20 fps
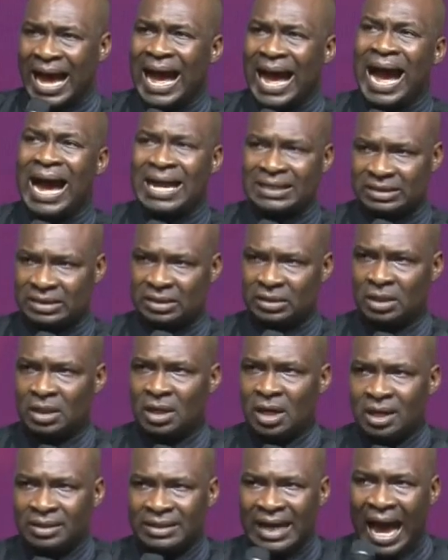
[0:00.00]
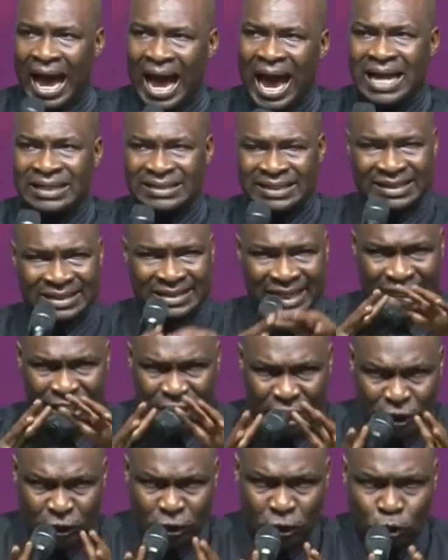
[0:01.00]
heart, the heart is the
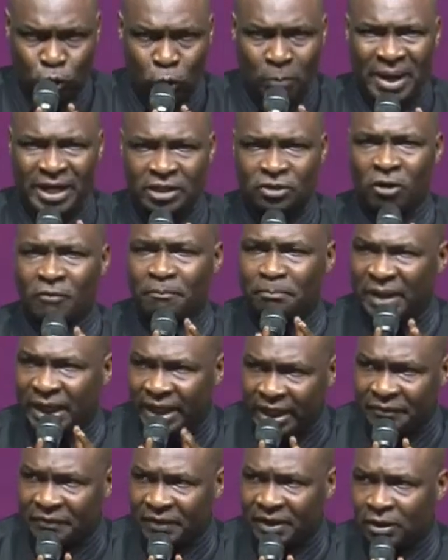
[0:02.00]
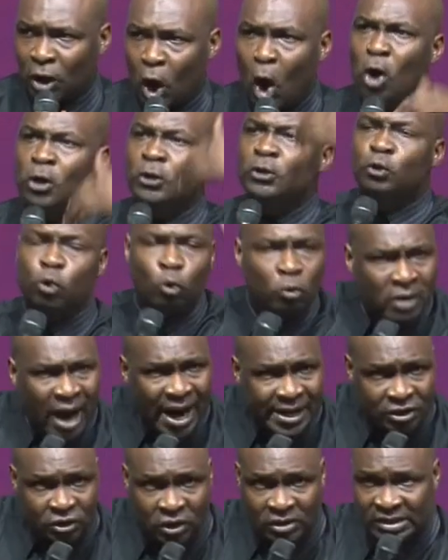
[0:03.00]
instrument of believing unto
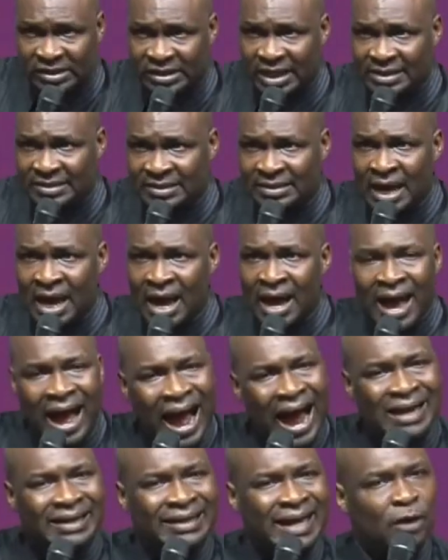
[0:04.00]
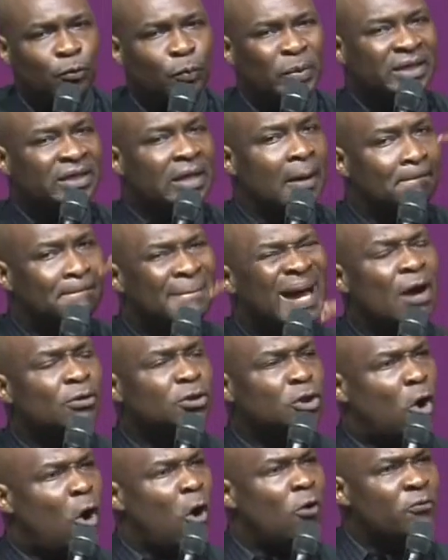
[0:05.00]
righteousness and that with the
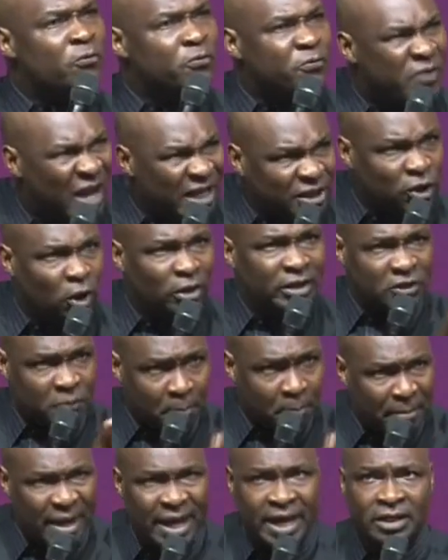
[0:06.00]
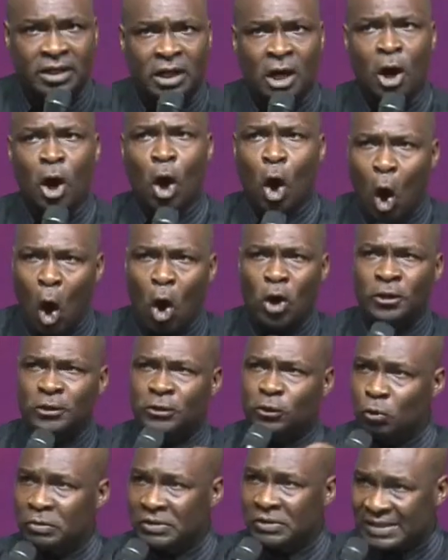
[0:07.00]
mouth confession is made
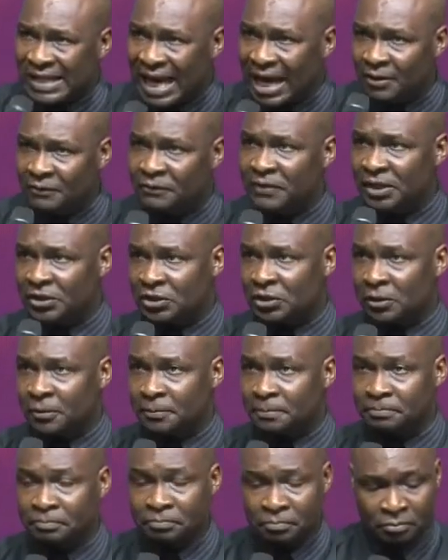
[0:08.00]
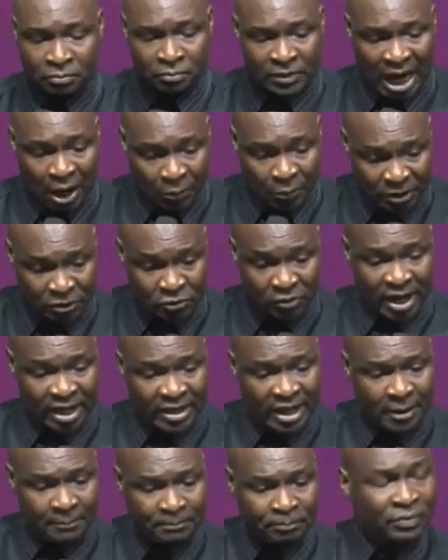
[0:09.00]
unto salvation. Are we
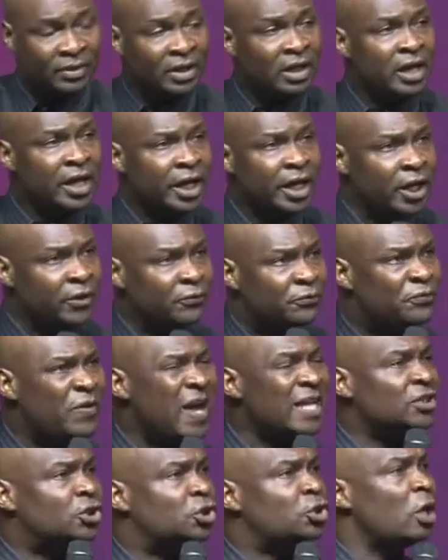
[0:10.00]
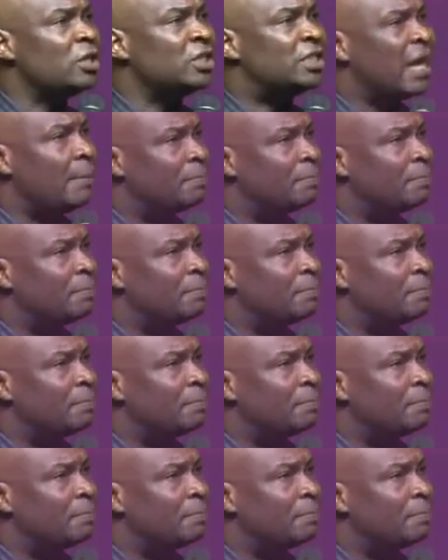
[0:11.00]
together? In First John